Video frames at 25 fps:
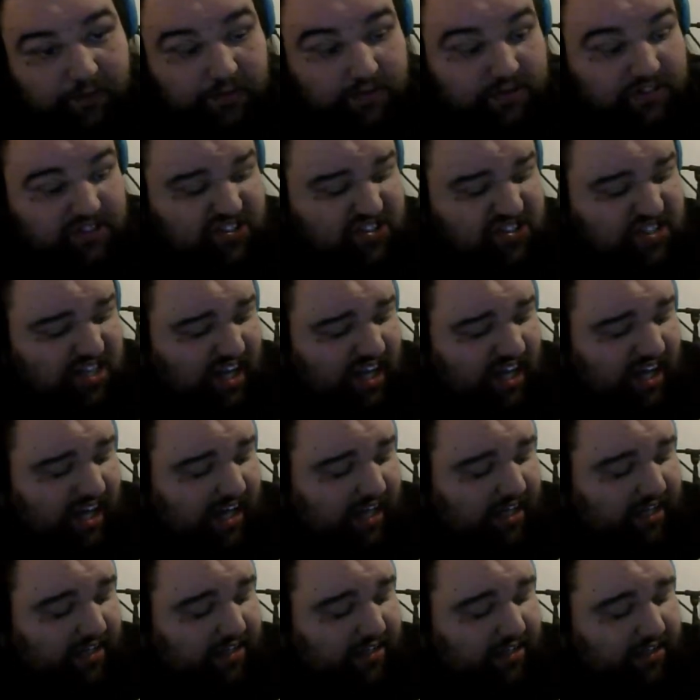
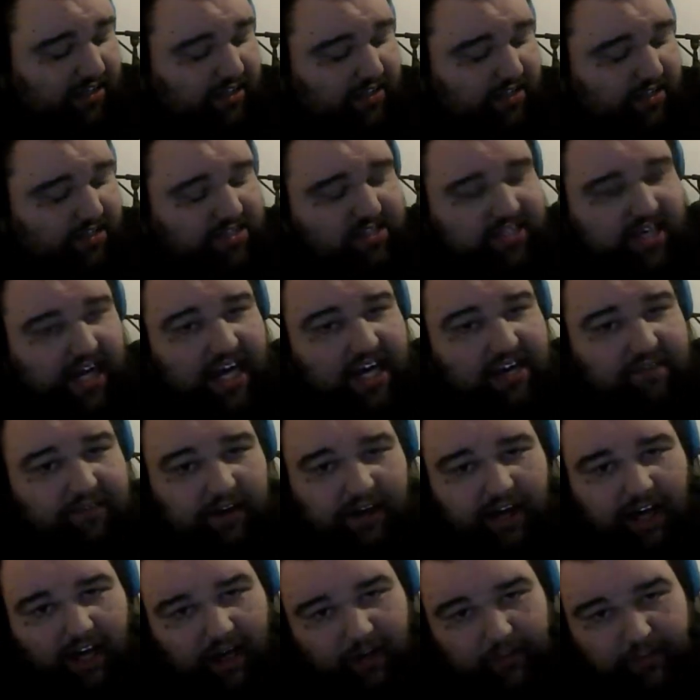It's kind of a
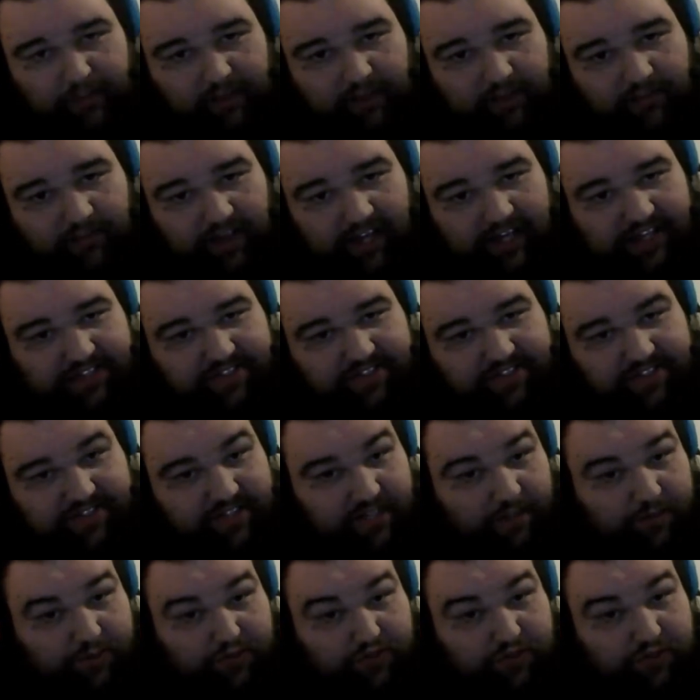hobby I've had since
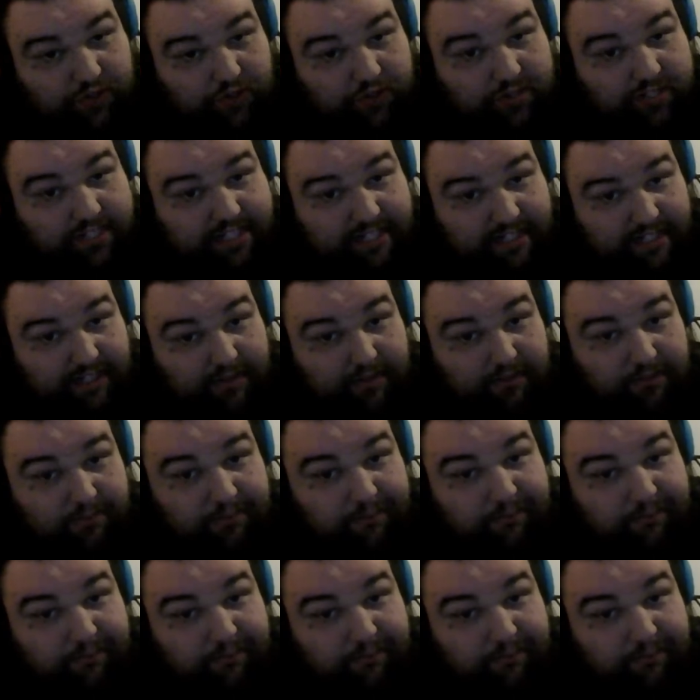I was 13.